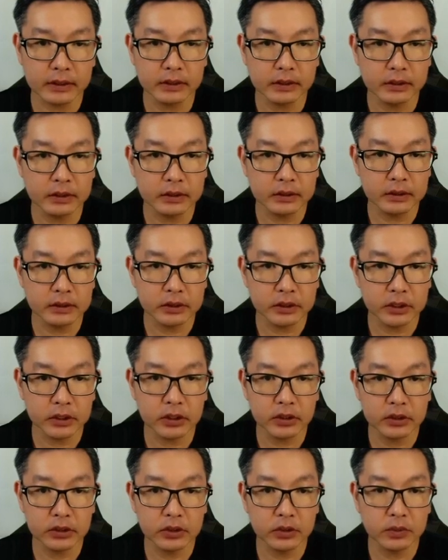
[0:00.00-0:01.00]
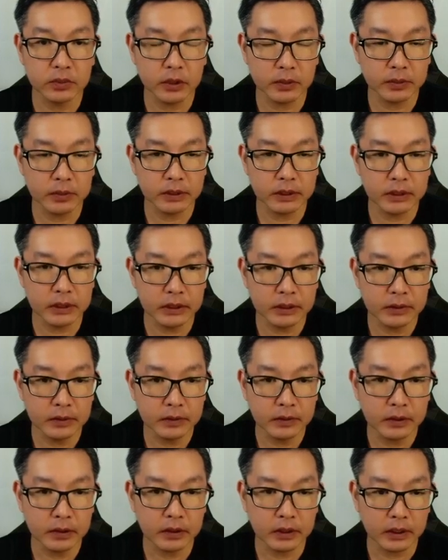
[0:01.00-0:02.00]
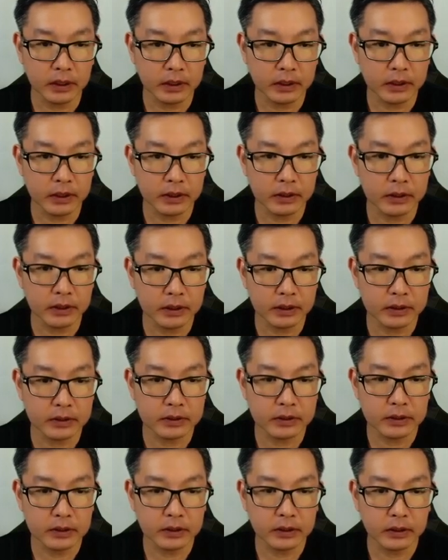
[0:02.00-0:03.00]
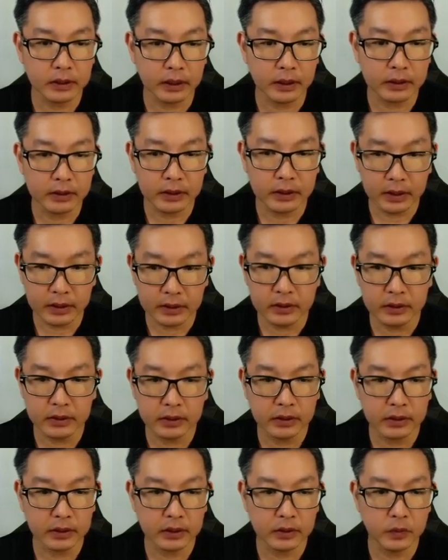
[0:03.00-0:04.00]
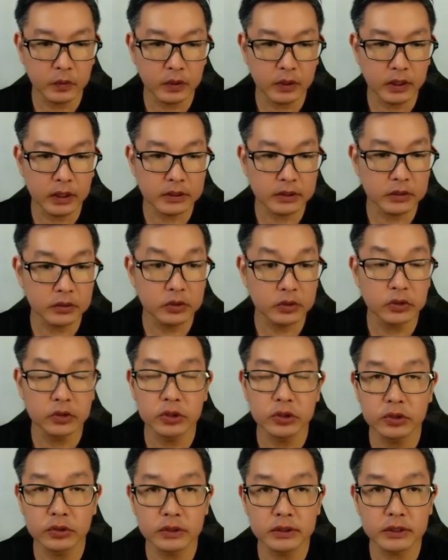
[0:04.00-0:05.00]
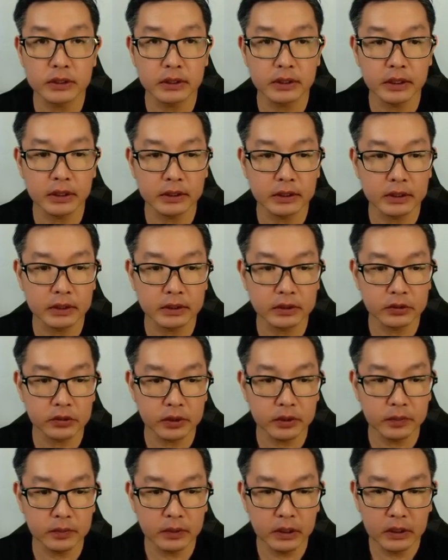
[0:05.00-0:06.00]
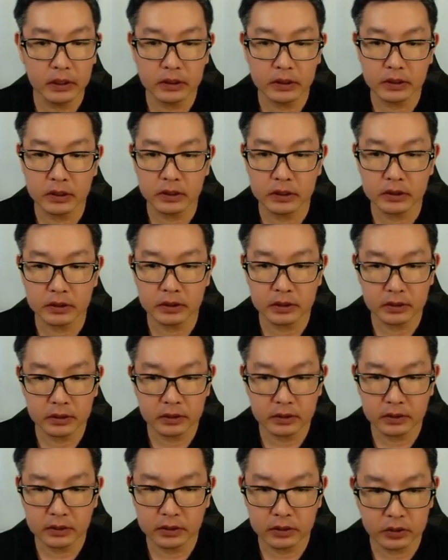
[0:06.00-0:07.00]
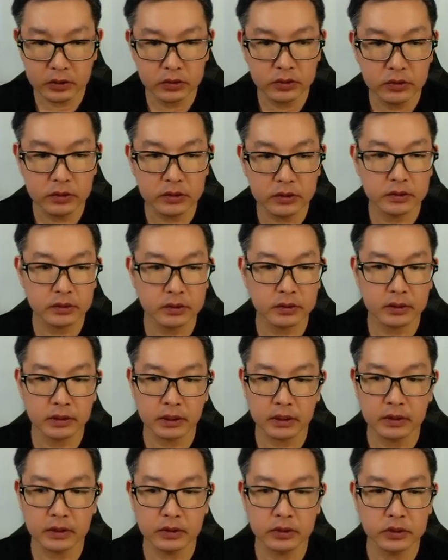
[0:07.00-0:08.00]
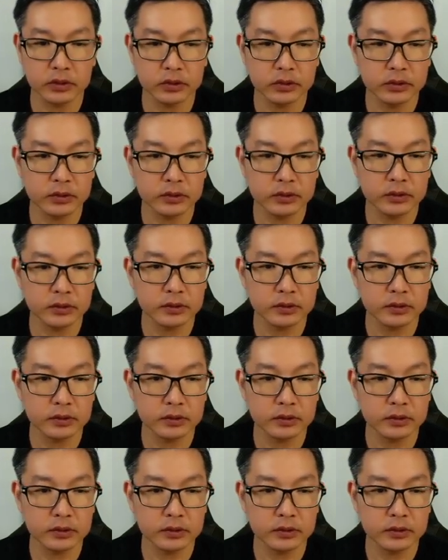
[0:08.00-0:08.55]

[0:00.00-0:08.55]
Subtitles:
a Search Console property, okay, click Next, and then it will ask you to choose a data stream. Just choose. Click on Choose,